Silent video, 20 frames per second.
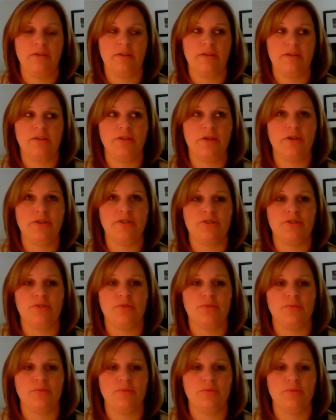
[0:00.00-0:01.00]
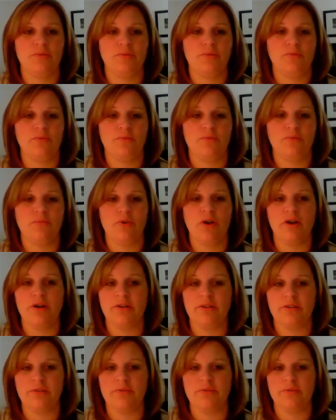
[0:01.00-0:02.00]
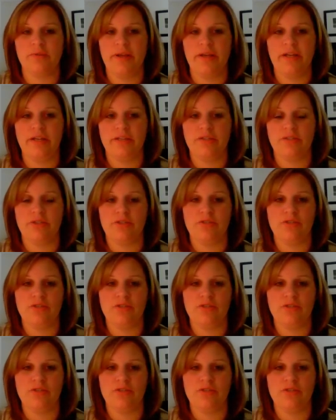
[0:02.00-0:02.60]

larger, broader range